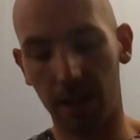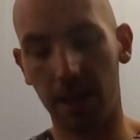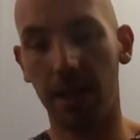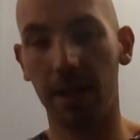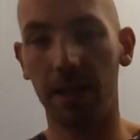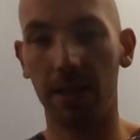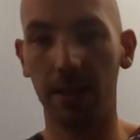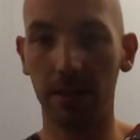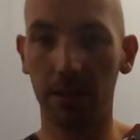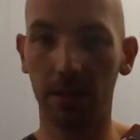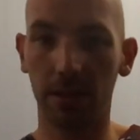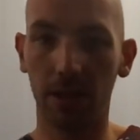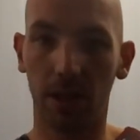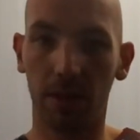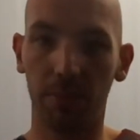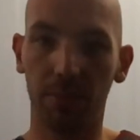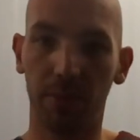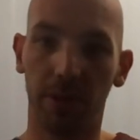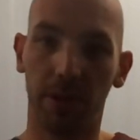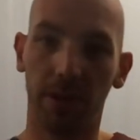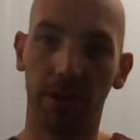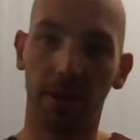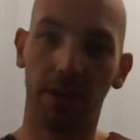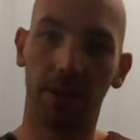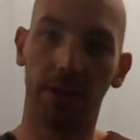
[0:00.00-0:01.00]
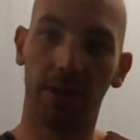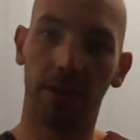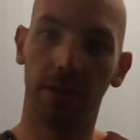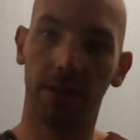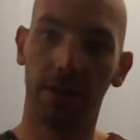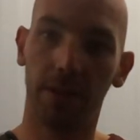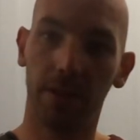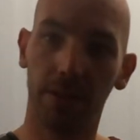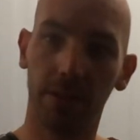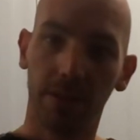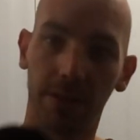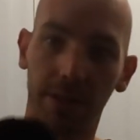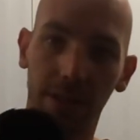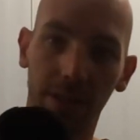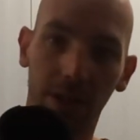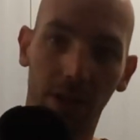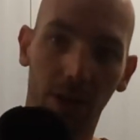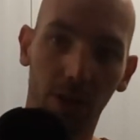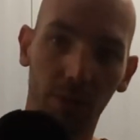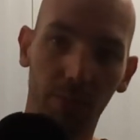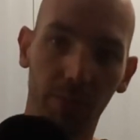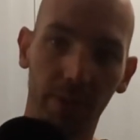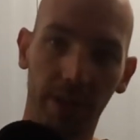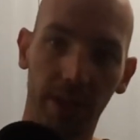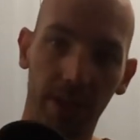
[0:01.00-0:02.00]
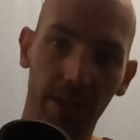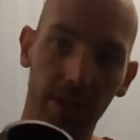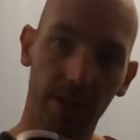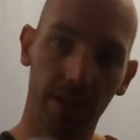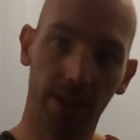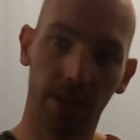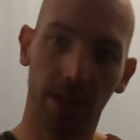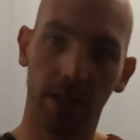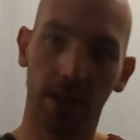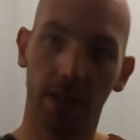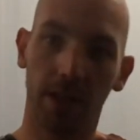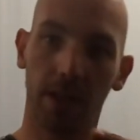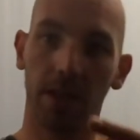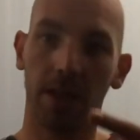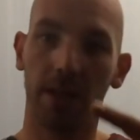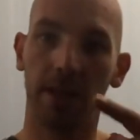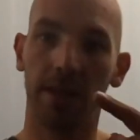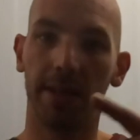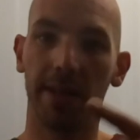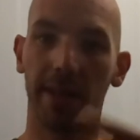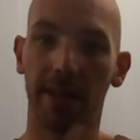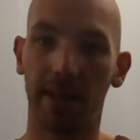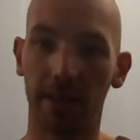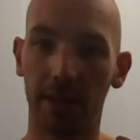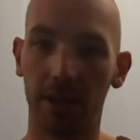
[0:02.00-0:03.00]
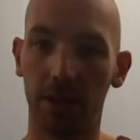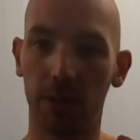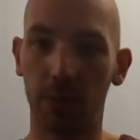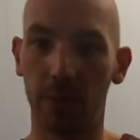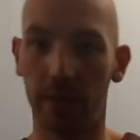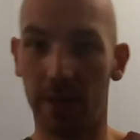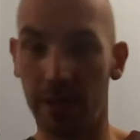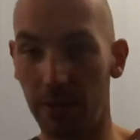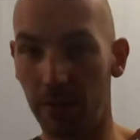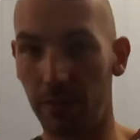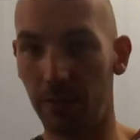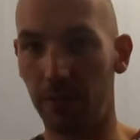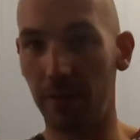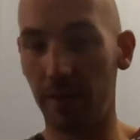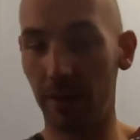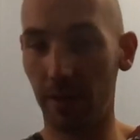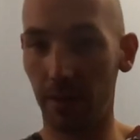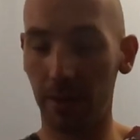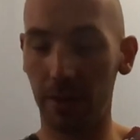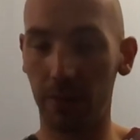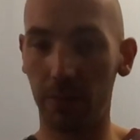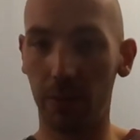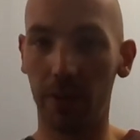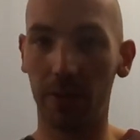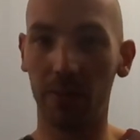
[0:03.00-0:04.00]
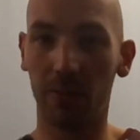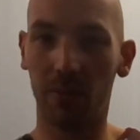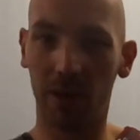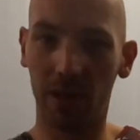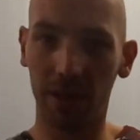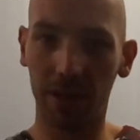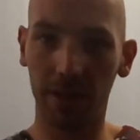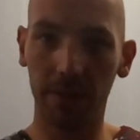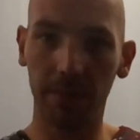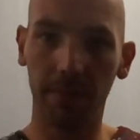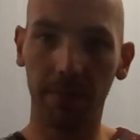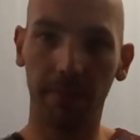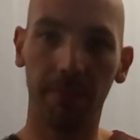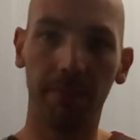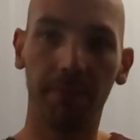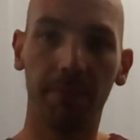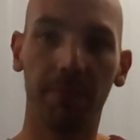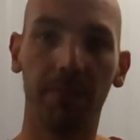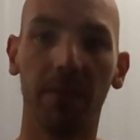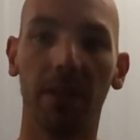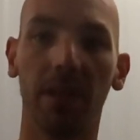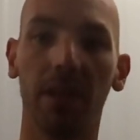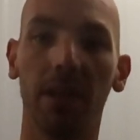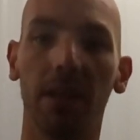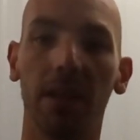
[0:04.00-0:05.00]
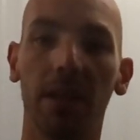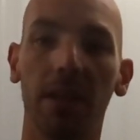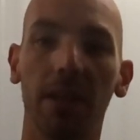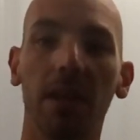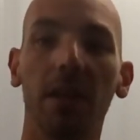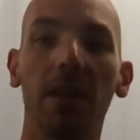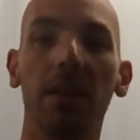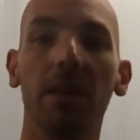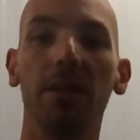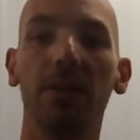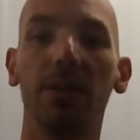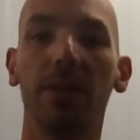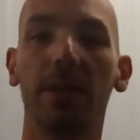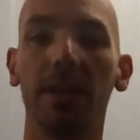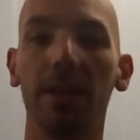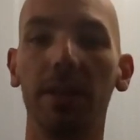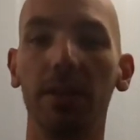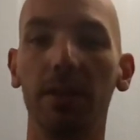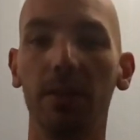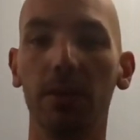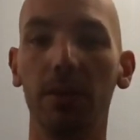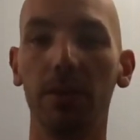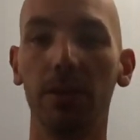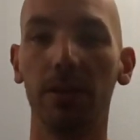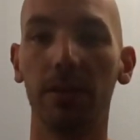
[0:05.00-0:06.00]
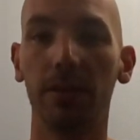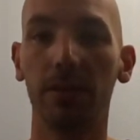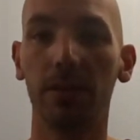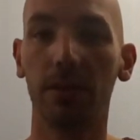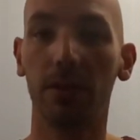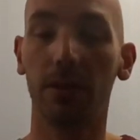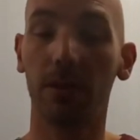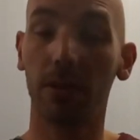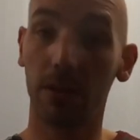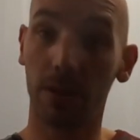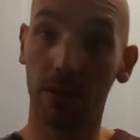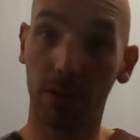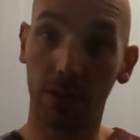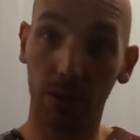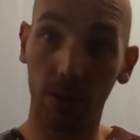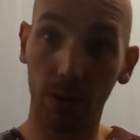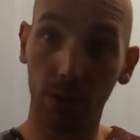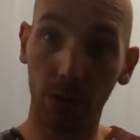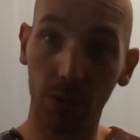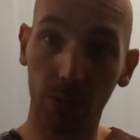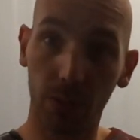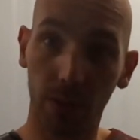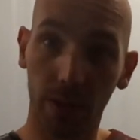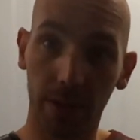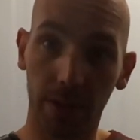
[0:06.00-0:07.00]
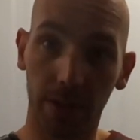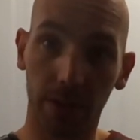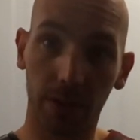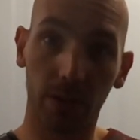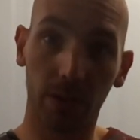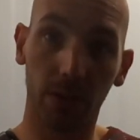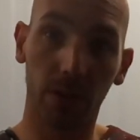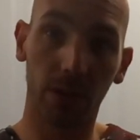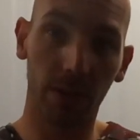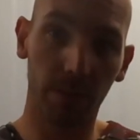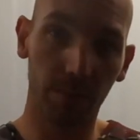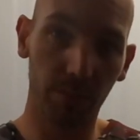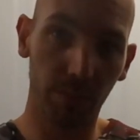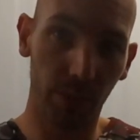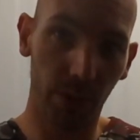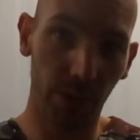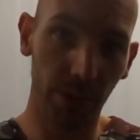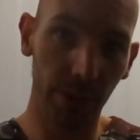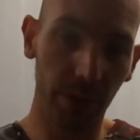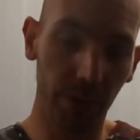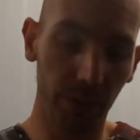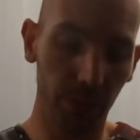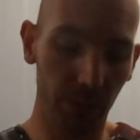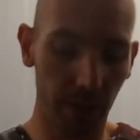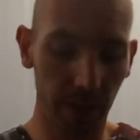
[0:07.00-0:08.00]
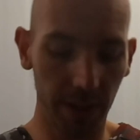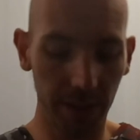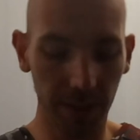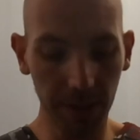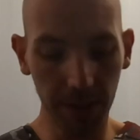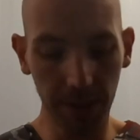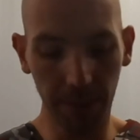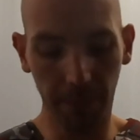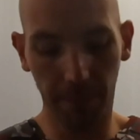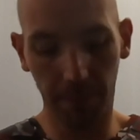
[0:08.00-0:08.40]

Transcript: In the top, you can open it. There it's where you fill it with water. You can use or cold water or boiled water.